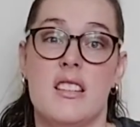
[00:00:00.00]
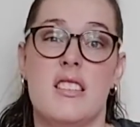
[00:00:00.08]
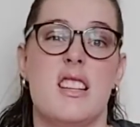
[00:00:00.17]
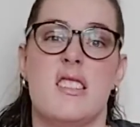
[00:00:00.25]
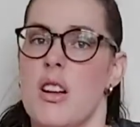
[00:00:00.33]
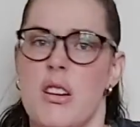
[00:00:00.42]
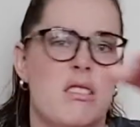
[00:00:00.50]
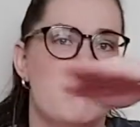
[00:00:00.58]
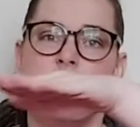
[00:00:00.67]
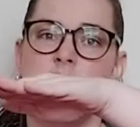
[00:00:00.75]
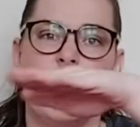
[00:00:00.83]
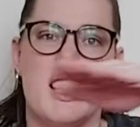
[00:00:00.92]
There's
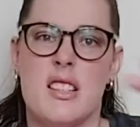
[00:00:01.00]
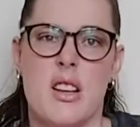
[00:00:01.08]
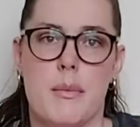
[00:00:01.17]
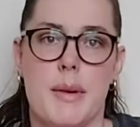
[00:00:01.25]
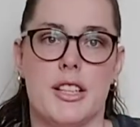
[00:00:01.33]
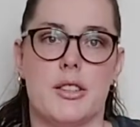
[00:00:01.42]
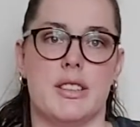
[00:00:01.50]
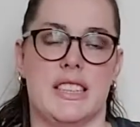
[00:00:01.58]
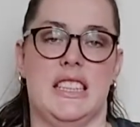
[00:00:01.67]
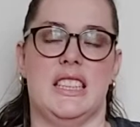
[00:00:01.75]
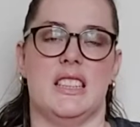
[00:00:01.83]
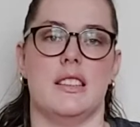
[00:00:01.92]
not much
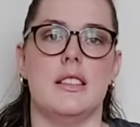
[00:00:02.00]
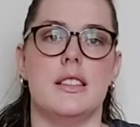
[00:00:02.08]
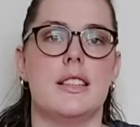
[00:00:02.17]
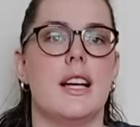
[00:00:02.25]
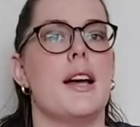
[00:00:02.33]
resistance,